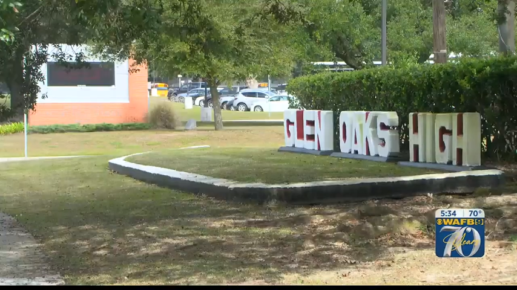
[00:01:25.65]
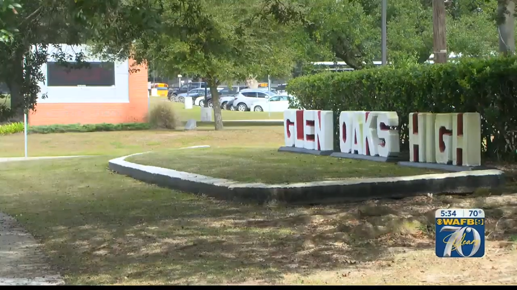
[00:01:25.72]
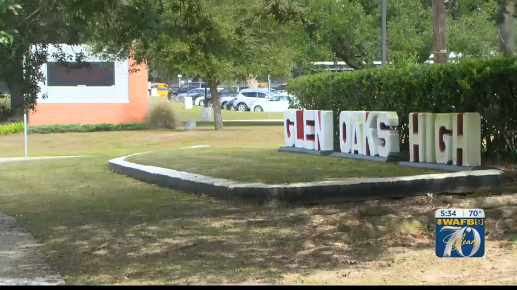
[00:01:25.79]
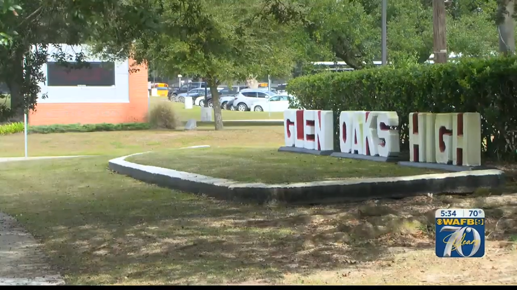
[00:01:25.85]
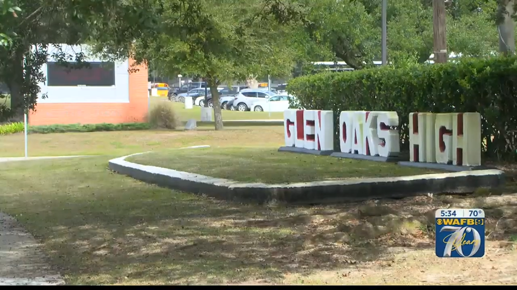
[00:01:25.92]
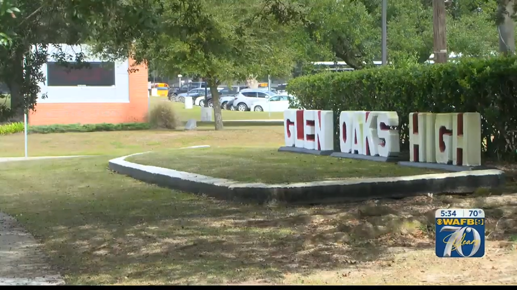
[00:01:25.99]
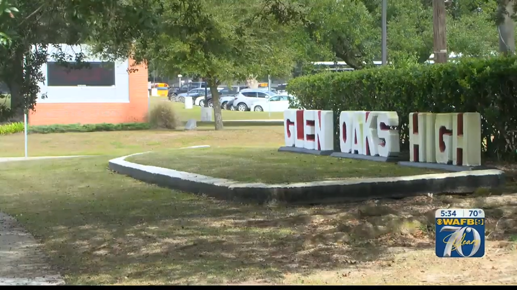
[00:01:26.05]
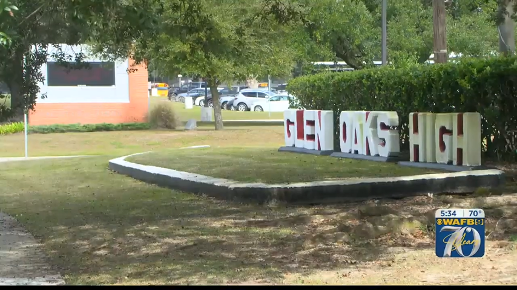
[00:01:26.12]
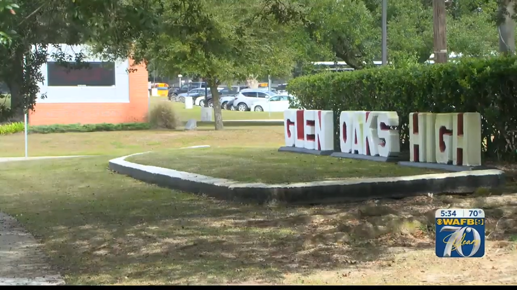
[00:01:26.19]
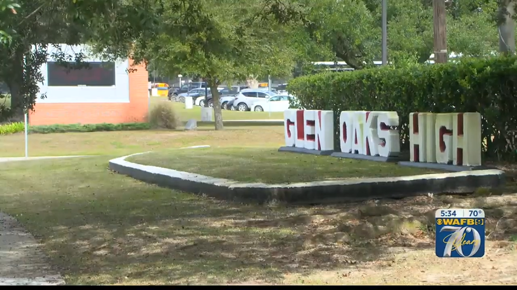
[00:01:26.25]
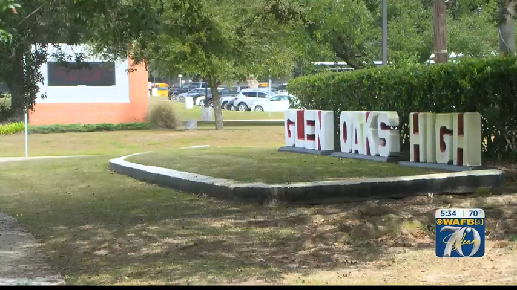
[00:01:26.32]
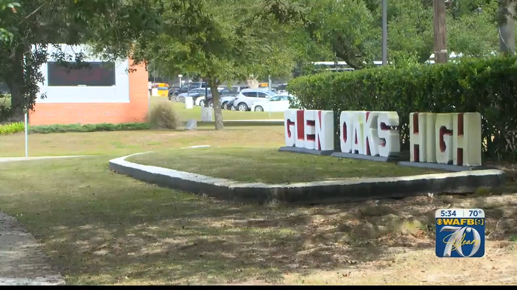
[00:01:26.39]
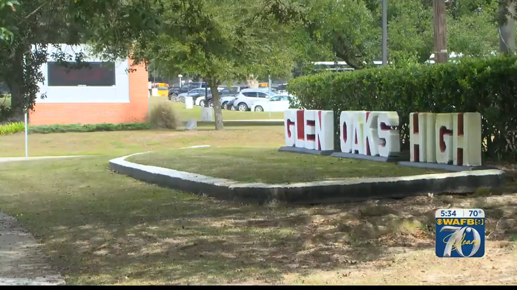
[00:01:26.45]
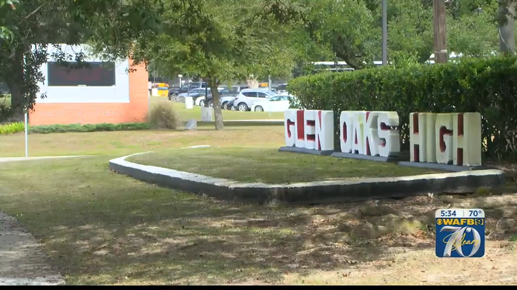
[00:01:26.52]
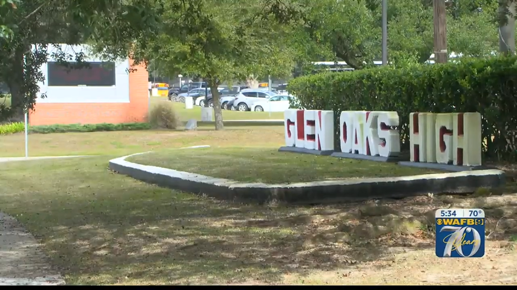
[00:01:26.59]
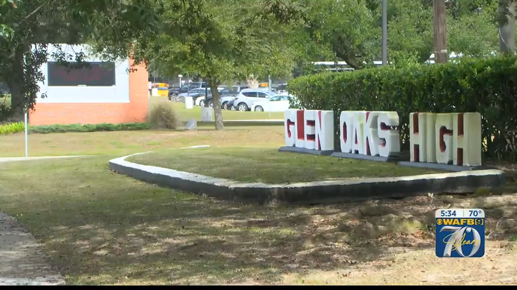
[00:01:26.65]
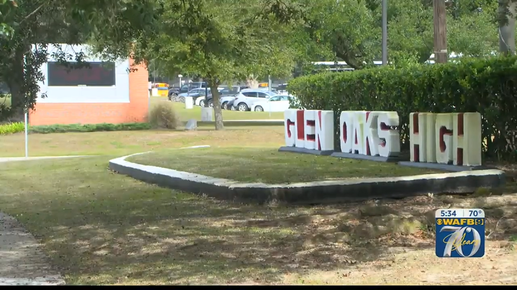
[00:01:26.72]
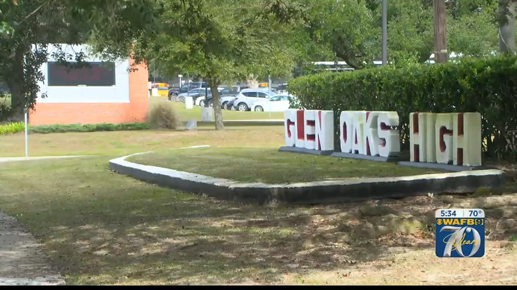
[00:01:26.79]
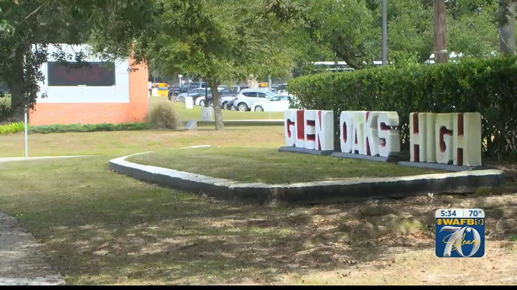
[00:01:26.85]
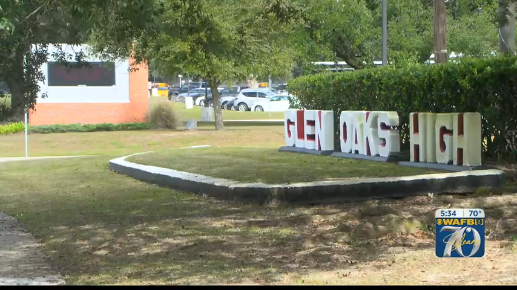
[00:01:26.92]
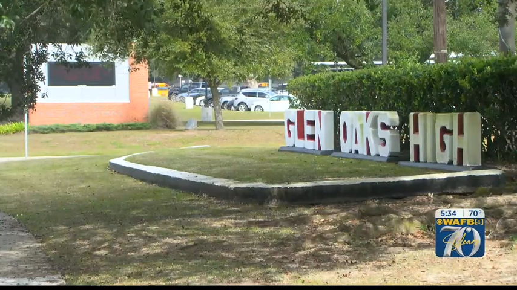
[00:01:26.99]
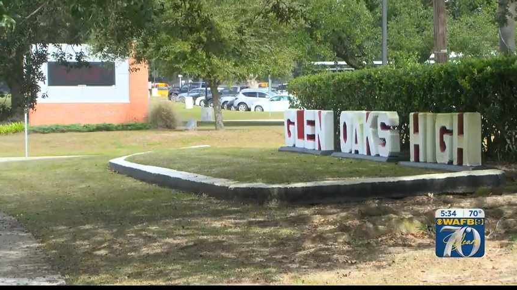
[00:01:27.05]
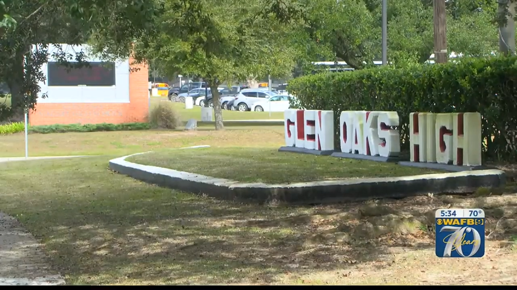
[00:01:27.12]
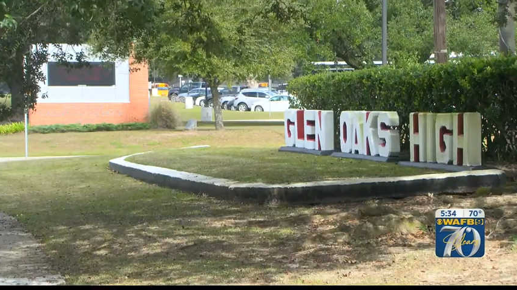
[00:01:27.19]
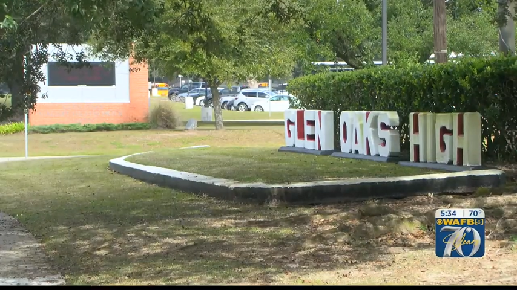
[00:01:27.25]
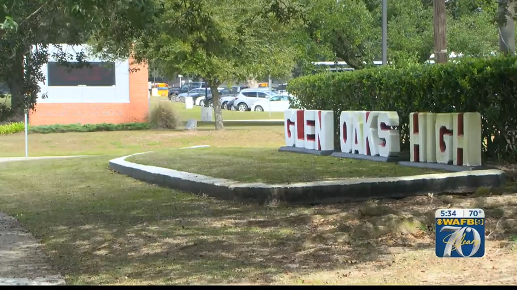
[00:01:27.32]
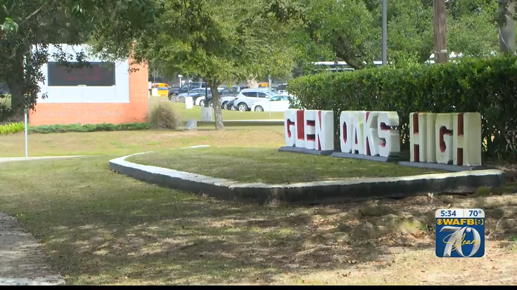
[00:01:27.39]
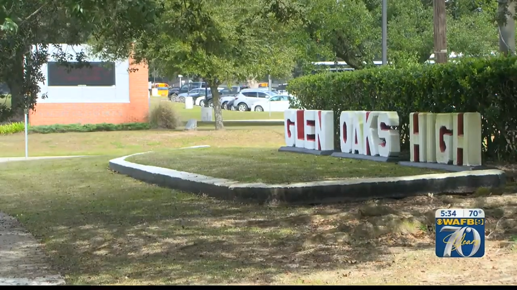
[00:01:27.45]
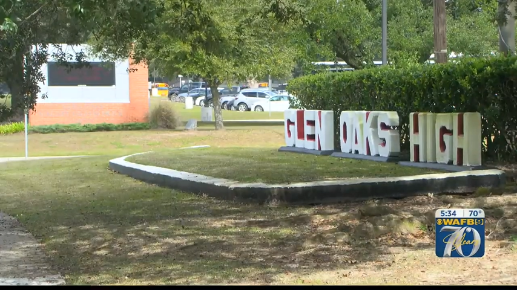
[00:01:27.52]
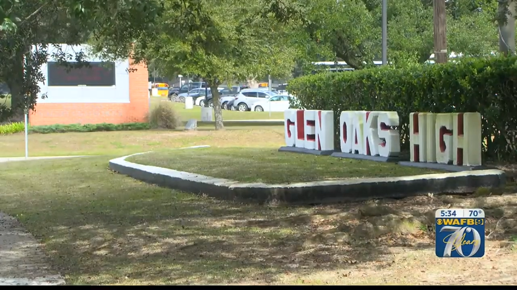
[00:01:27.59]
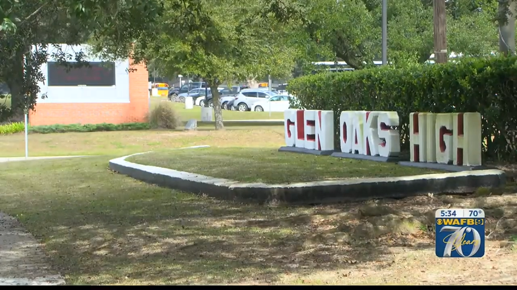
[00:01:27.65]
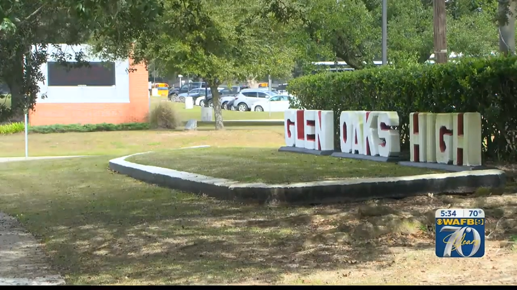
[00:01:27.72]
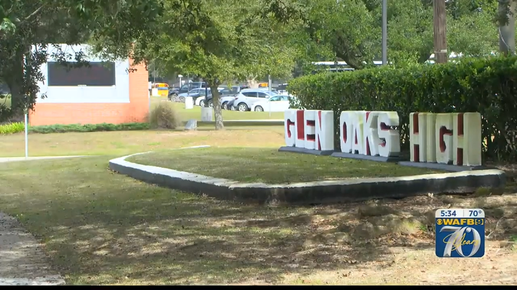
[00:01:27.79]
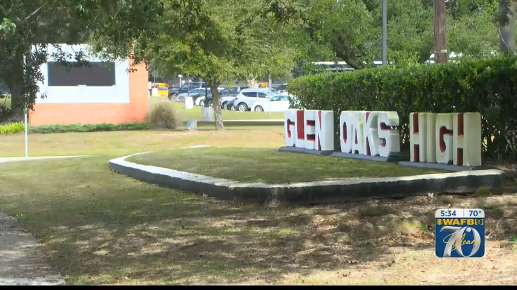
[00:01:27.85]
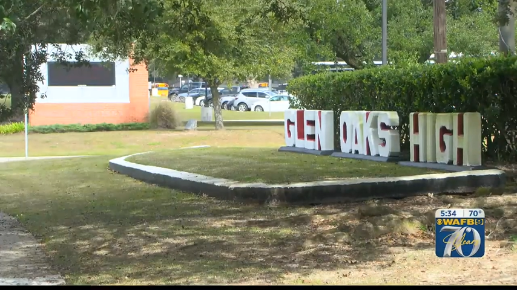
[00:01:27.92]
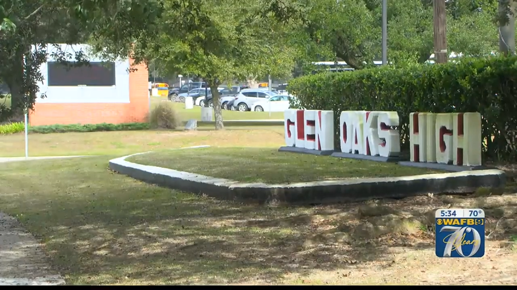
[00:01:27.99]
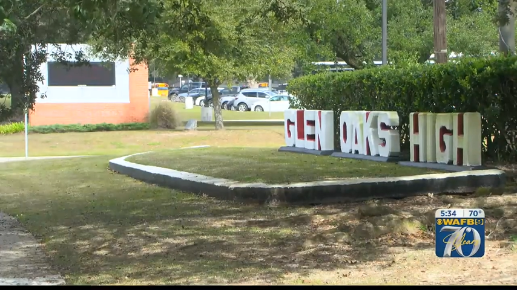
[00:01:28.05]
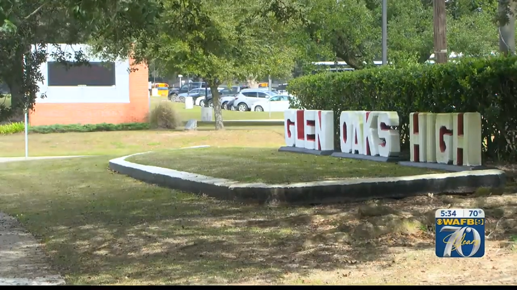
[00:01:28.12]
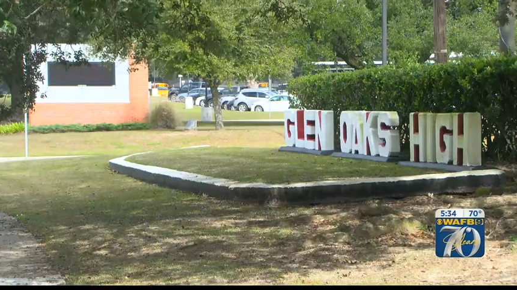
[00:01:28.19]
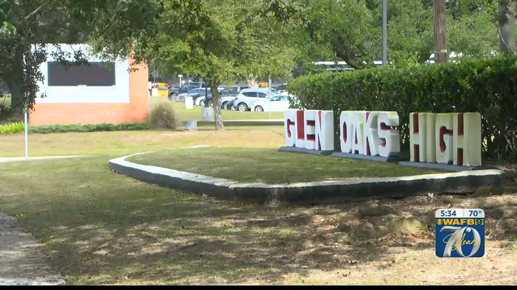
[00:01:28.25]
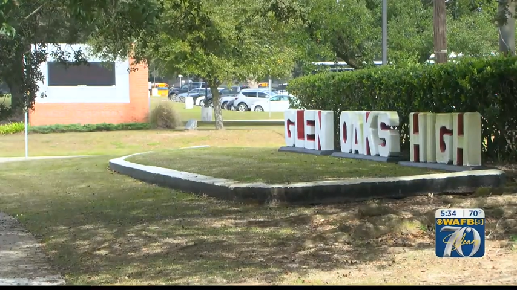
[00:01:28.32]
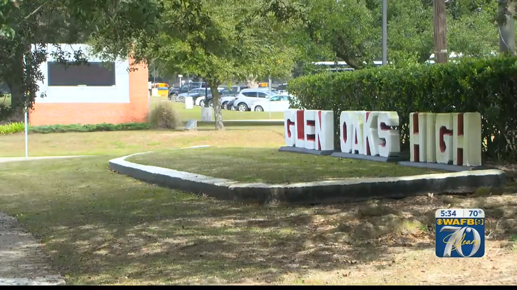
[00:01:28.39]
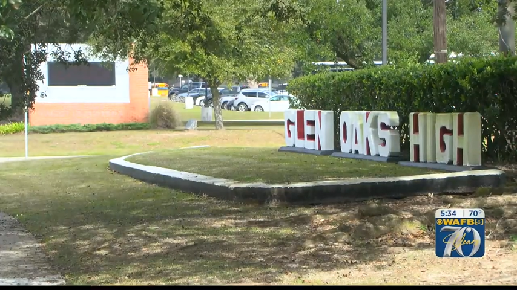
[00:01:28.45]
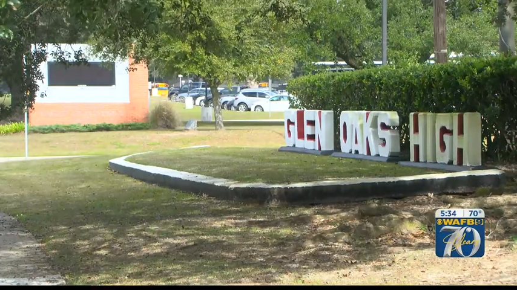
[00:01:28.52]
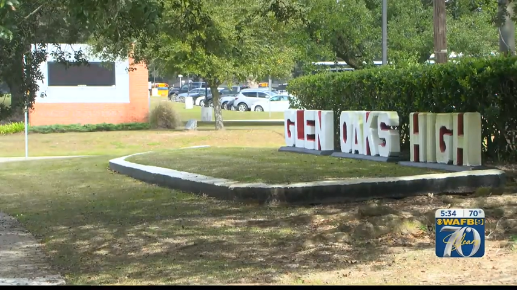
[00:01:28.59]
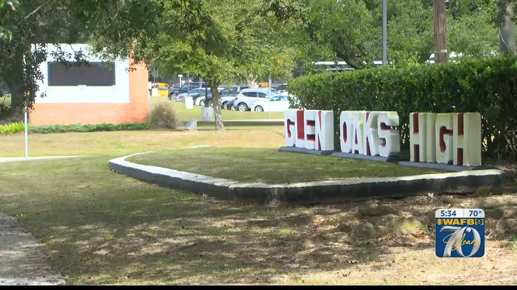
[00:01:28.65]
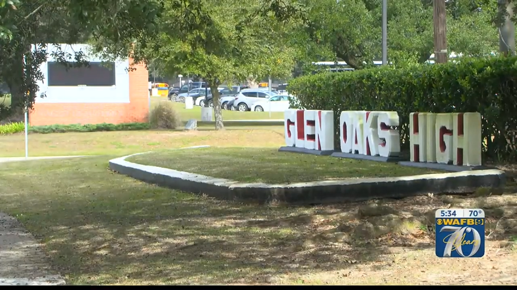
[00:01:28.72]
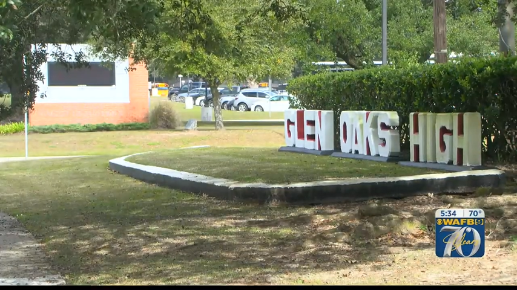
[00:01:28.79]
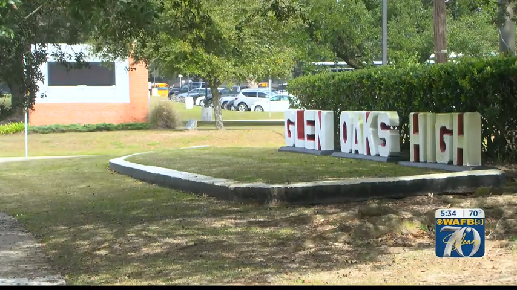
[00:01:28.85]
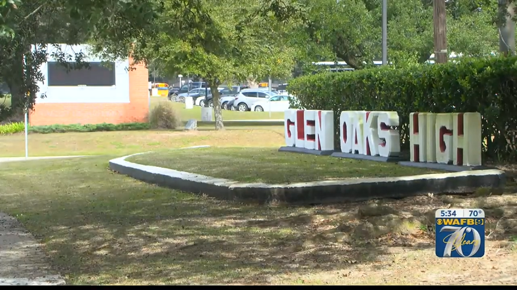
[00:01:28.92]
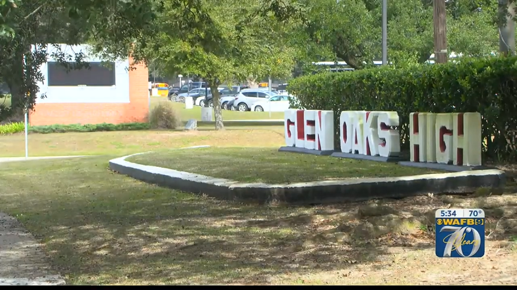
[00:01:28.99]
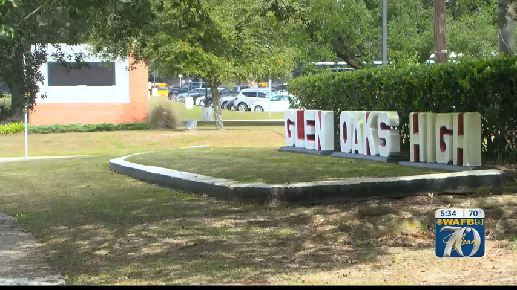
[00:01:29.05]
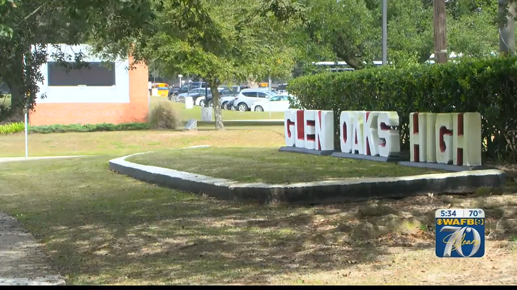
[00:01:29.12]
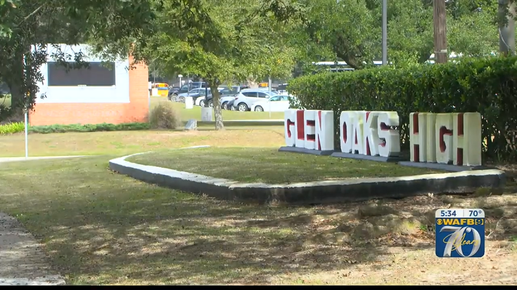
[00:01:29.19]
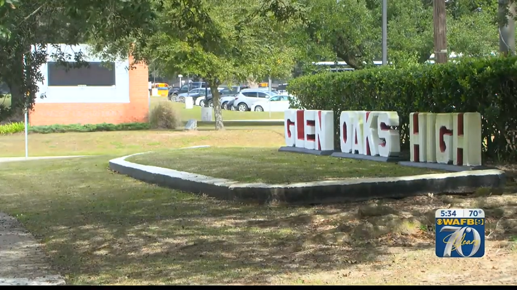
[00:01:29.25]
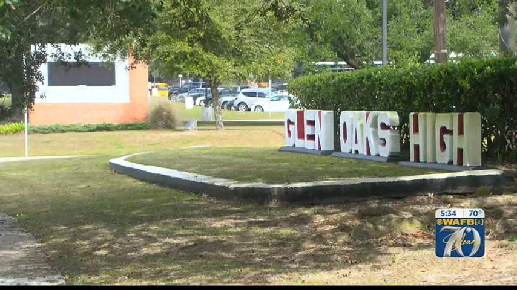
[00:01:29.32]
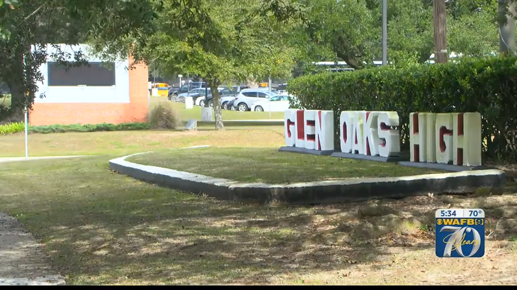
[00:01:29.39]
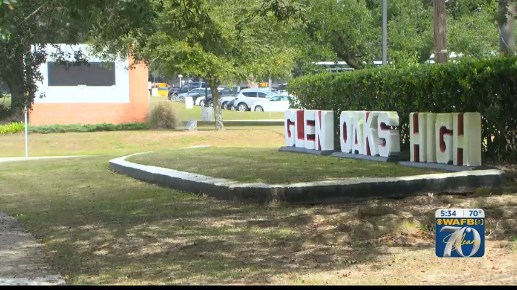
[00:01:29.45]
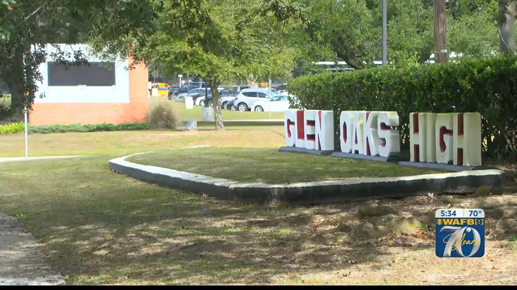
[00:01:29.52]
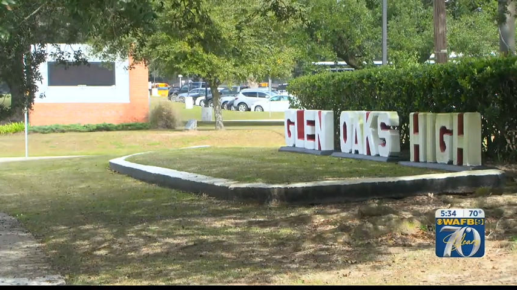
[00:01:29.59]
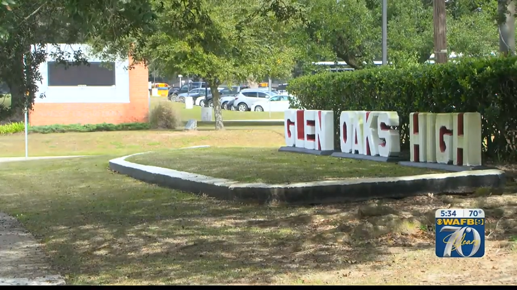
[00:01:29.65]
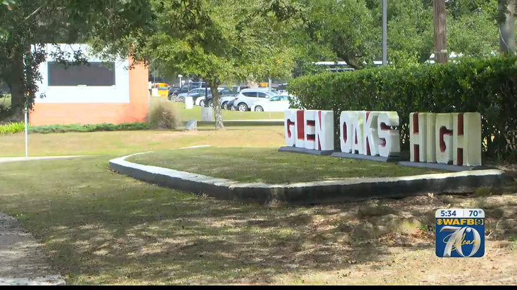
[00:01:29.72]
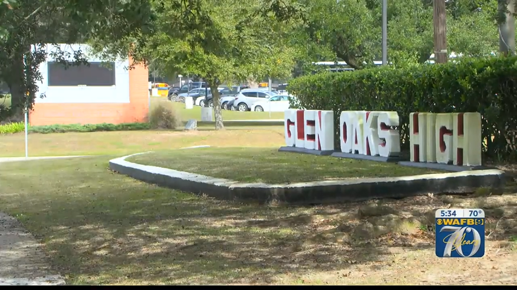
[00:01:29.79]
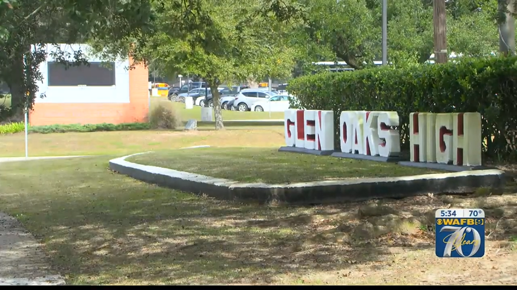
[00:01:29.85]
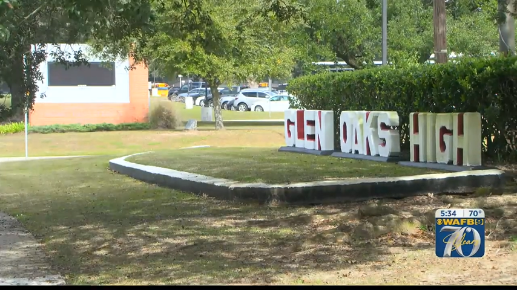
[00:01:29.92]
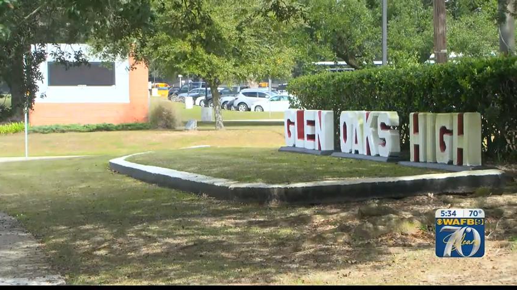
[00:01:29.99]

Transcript: No face is visible, so there are no lips to read.